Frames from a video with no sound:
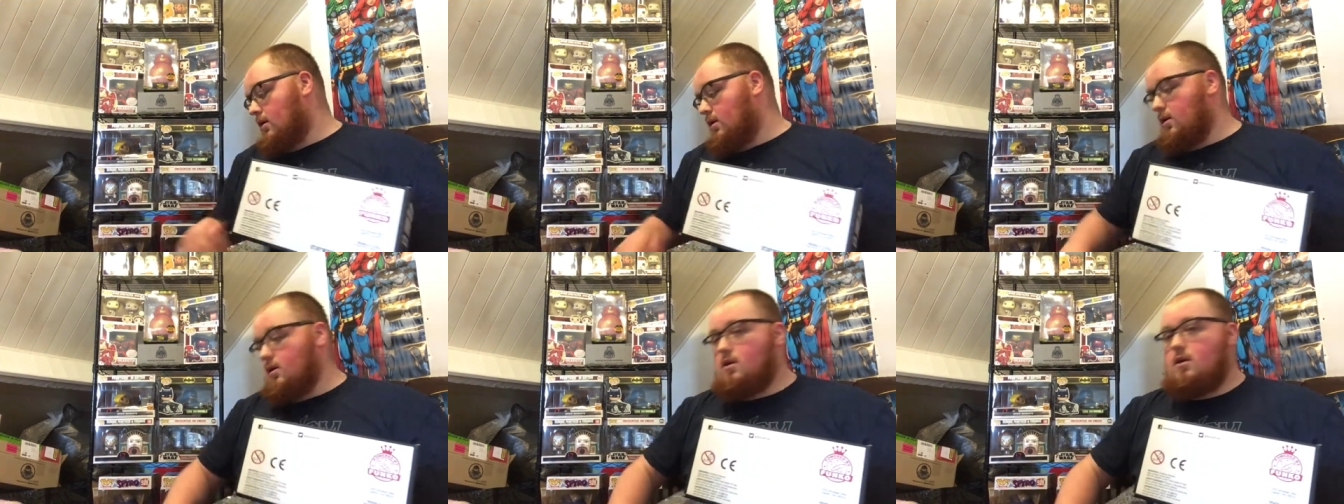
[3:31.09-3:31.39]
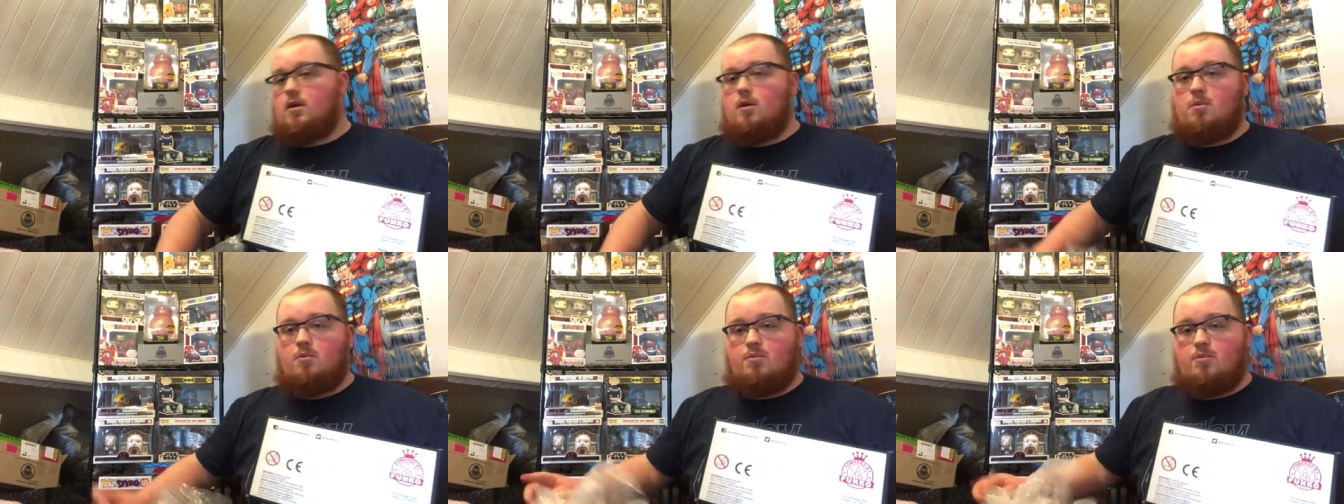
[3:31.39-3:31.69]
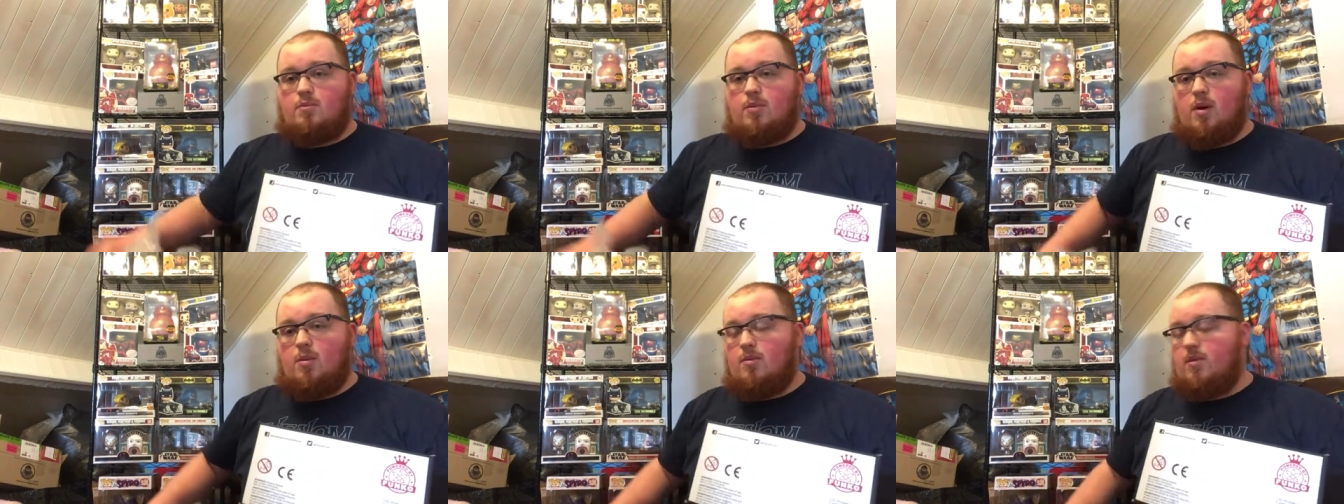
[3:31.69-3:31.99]

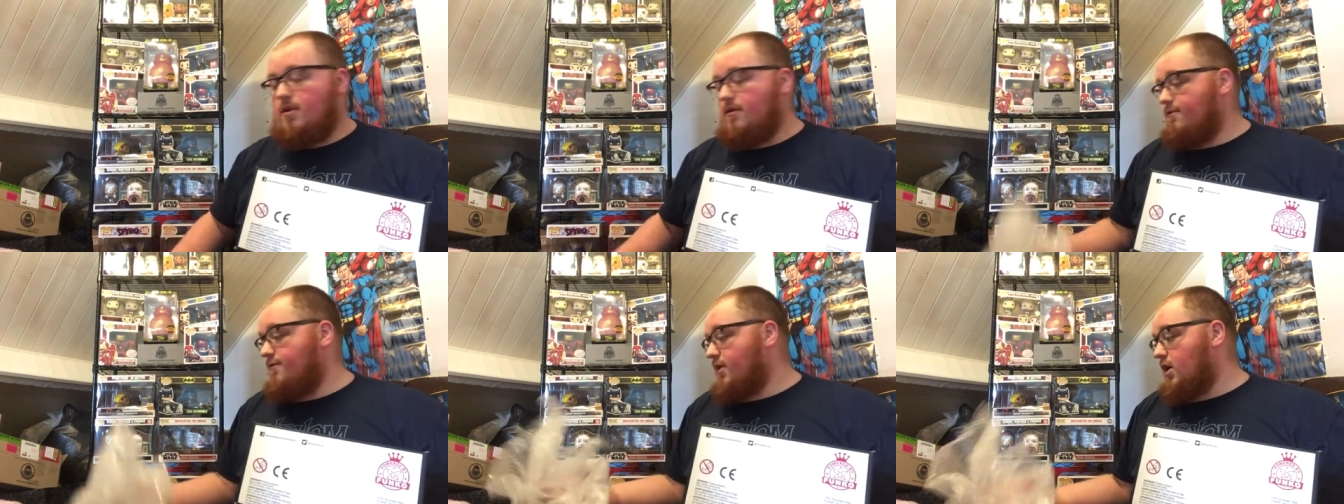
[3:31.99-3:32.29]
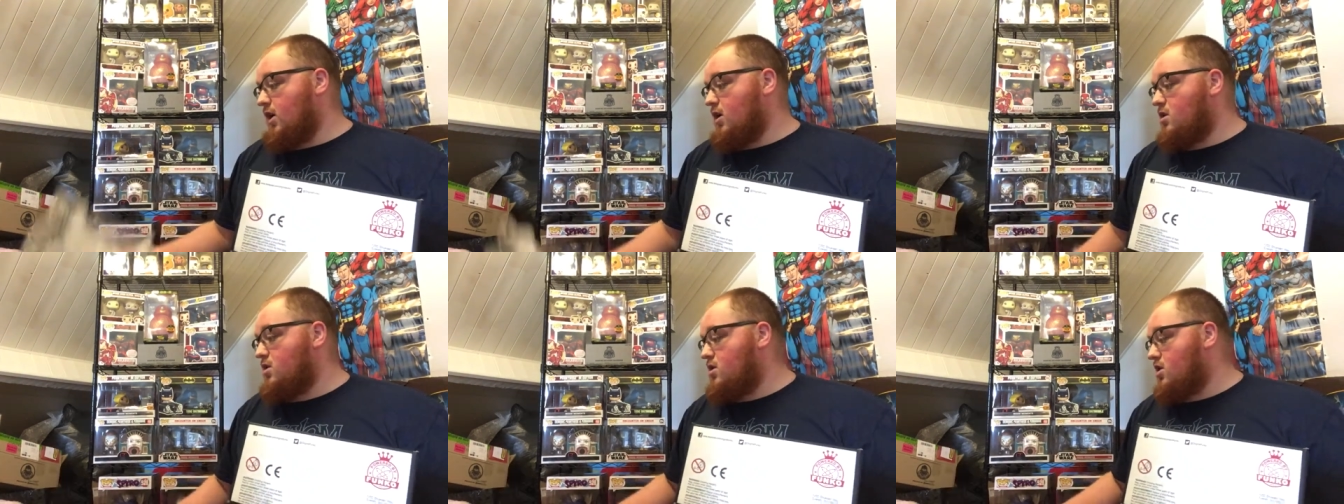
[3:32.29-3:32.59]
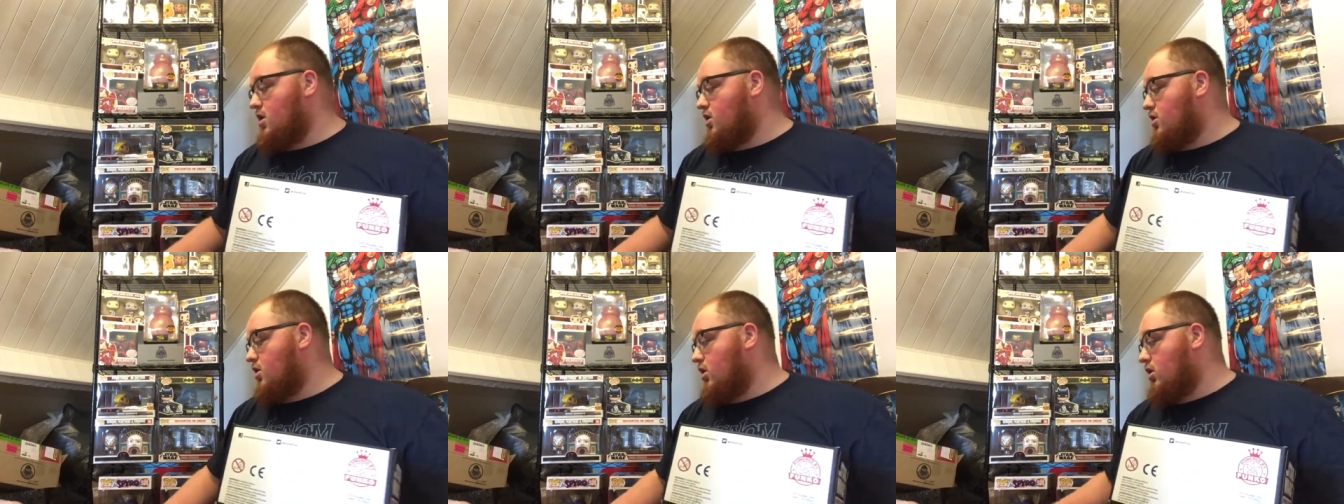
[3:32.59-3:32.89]

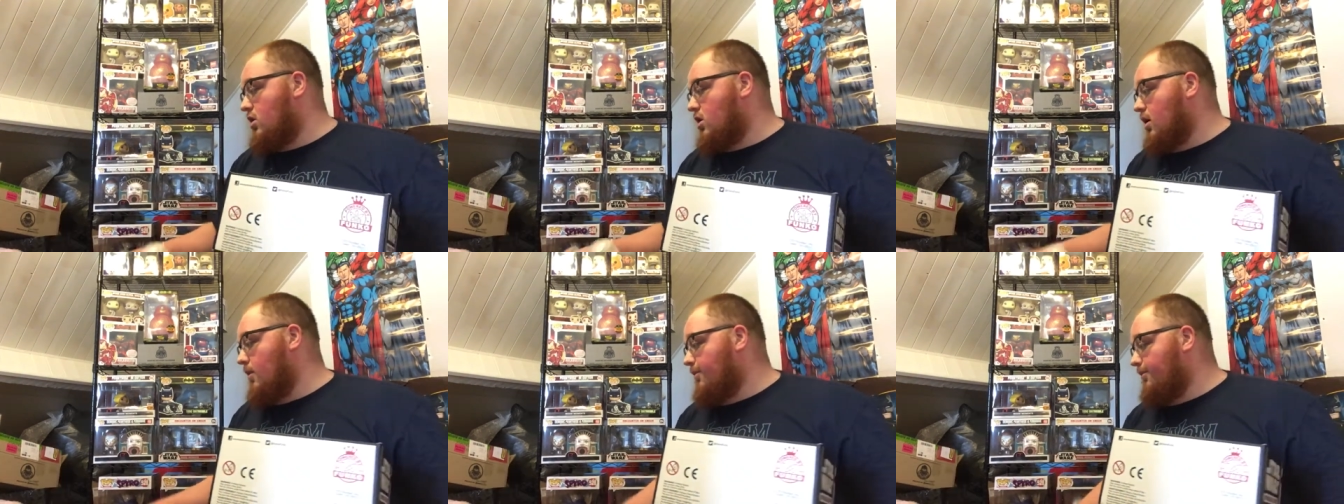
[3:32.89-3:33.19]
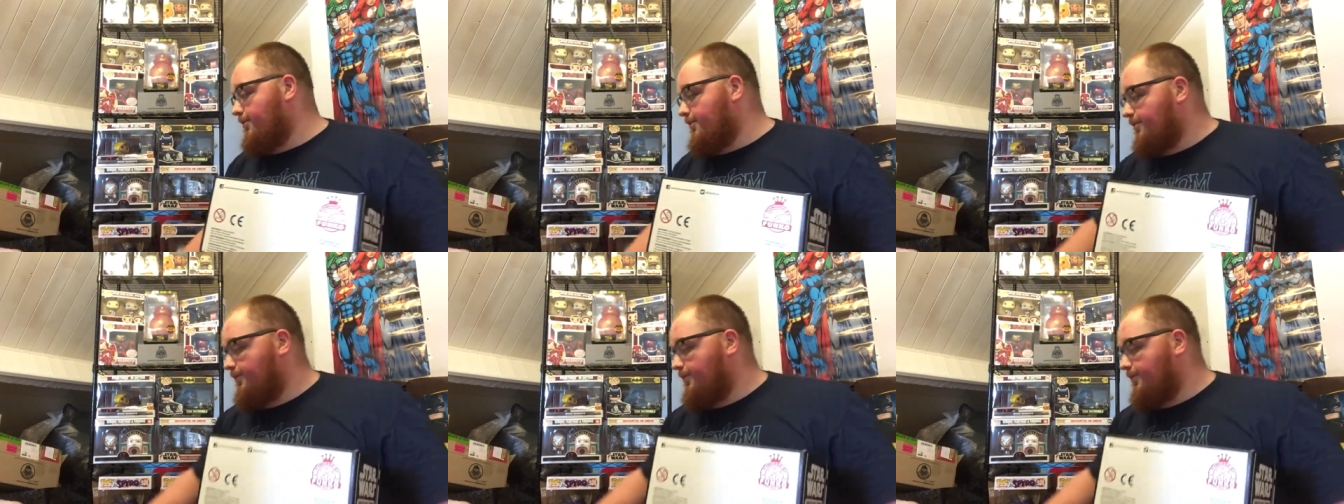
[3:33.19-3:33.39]
popfigures.com.